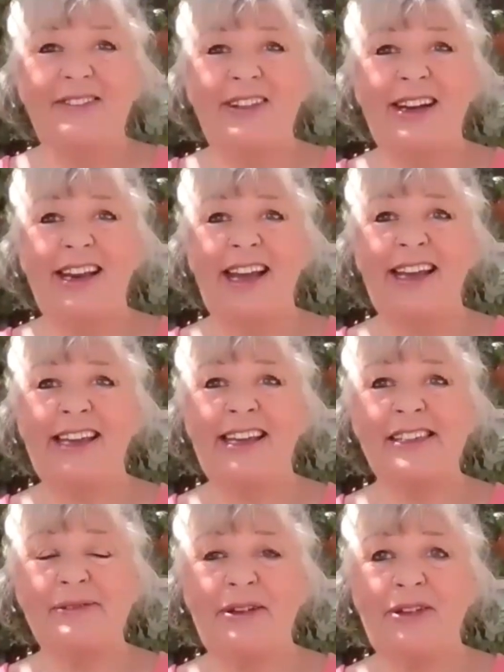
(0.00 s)
well, I
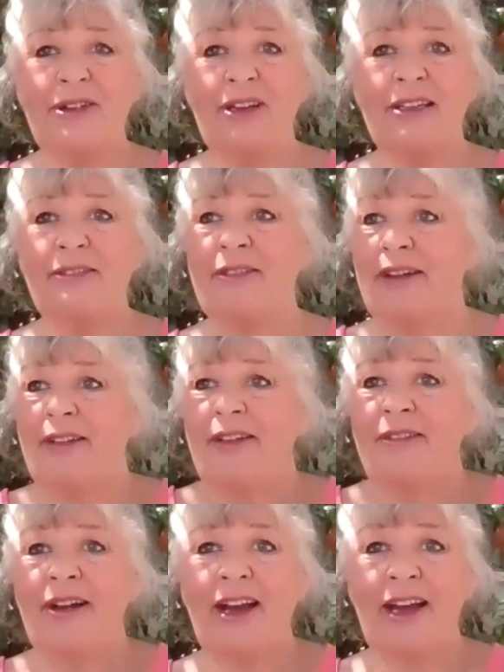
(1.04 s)
guess
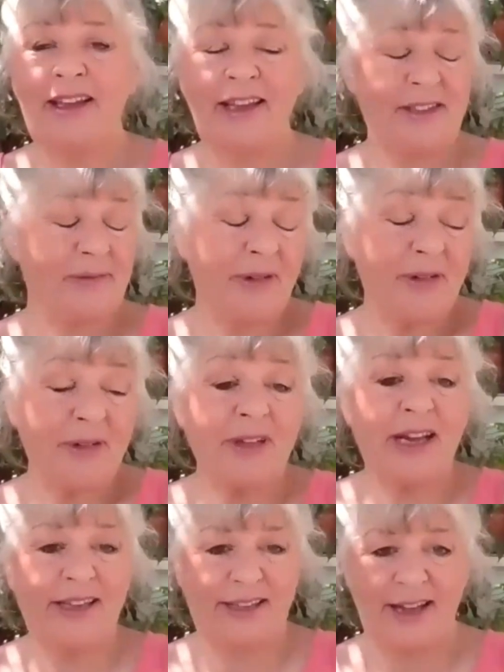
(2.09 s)
I guess we're all
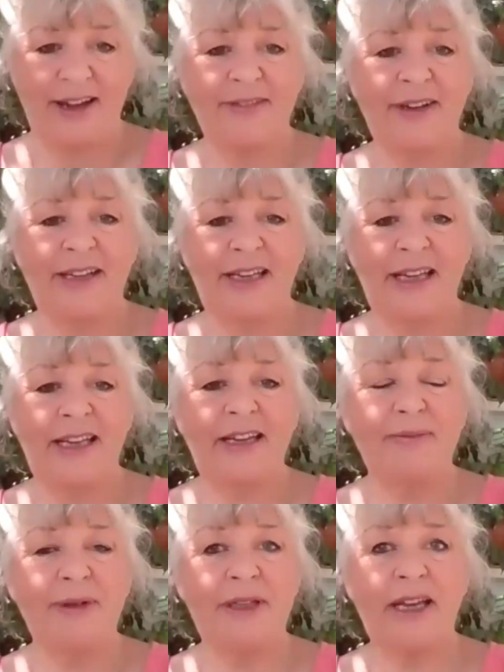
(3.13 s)
like that, really.
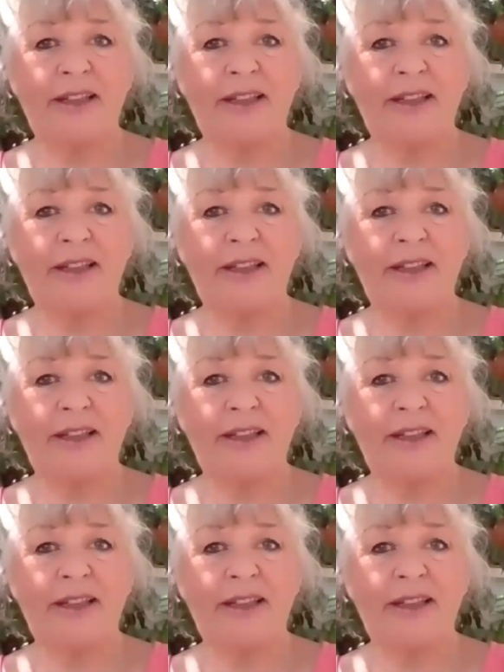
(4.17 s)
But